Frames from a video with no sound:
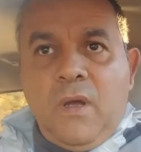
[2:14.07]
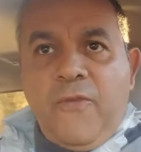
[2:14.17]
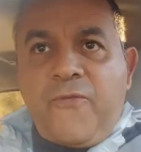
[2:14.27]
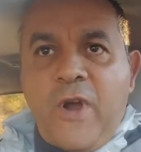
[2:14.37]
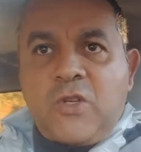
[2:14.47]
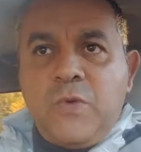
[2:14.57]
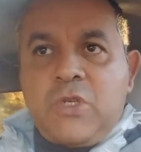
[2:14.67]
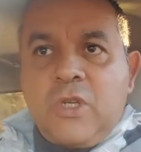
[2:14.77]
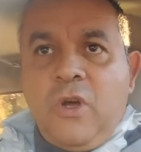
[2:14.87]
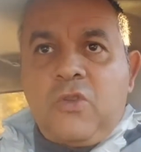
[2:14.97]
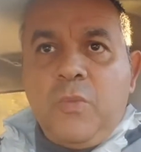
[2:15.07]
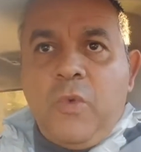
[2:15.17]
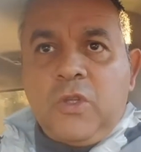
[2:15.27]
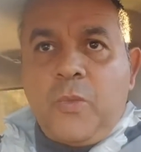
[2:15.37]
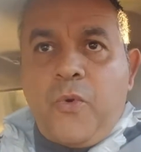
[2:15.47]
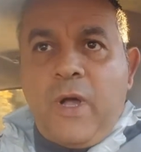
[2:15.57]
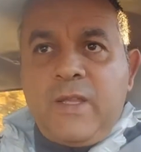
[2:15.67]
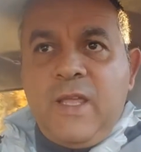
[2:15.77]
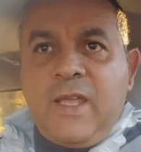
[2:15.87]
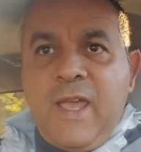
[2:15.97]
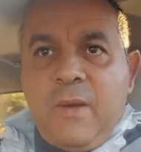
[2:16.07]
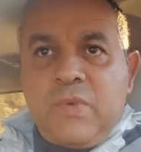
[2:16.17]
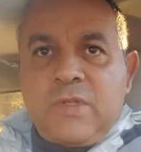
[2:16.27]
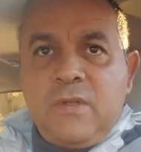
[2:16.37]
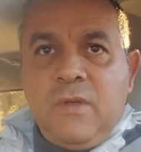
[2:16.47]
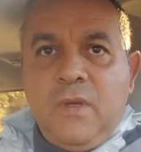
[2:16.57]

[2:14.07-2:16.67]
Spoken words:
a freshman should go to multiple ID camps